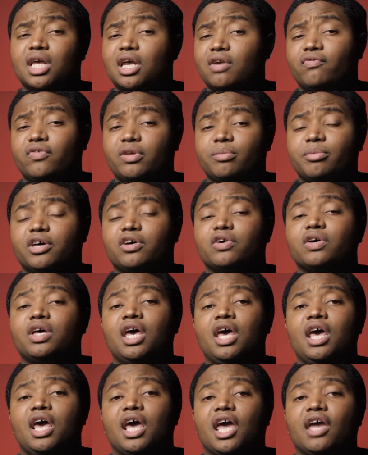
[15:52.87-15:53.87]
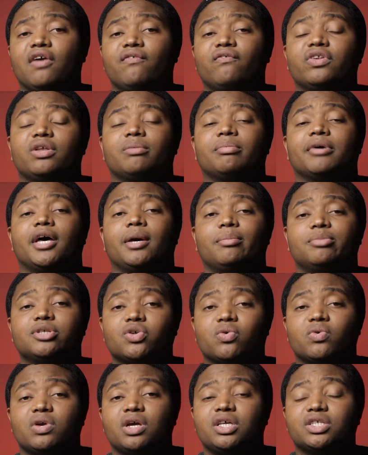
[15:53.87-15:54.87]
not a flip out, a flip up
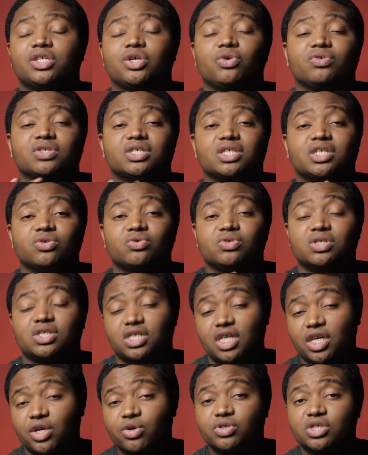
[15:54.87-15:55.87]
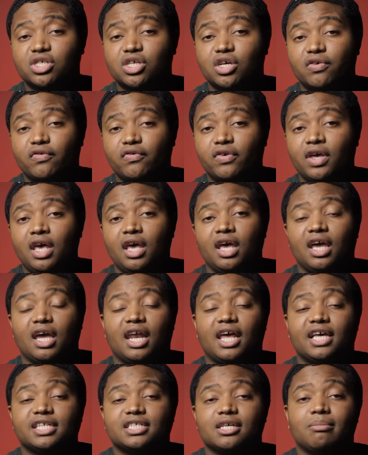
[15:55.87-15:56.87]
screen so you can still see yourself. It
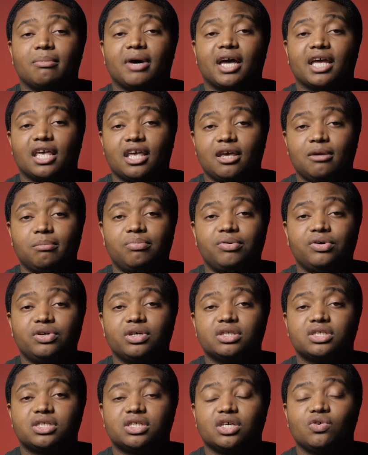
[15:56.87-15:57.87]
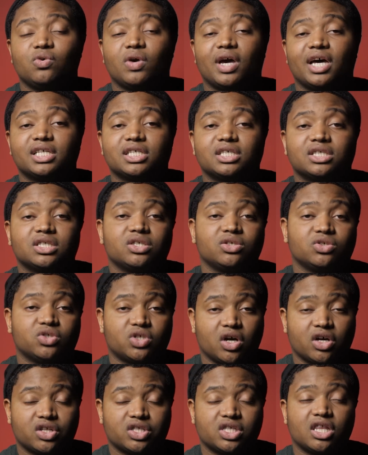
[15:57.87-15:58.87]
has a mic input so you guys can still
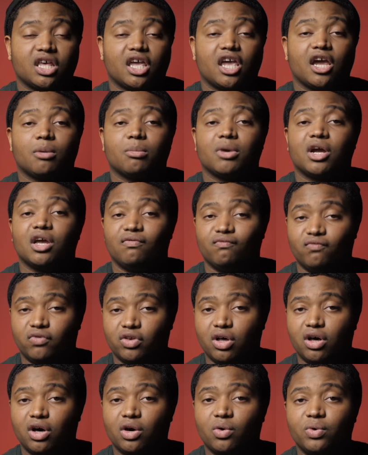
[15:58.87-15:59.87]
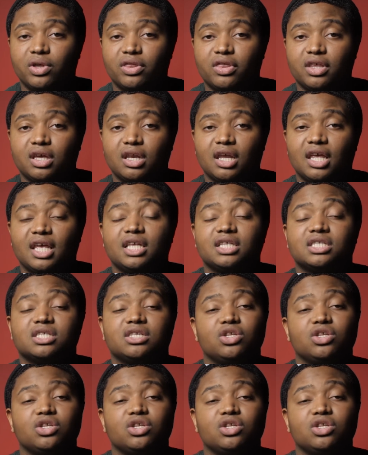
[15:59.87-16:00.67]
talk to the camera and vlog with it. It's